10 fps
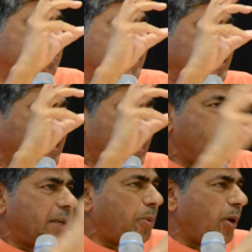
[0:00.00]
at the
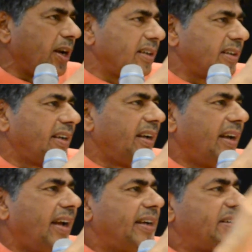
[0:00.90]
right point,
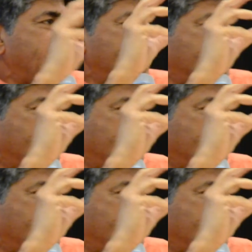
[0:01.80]
train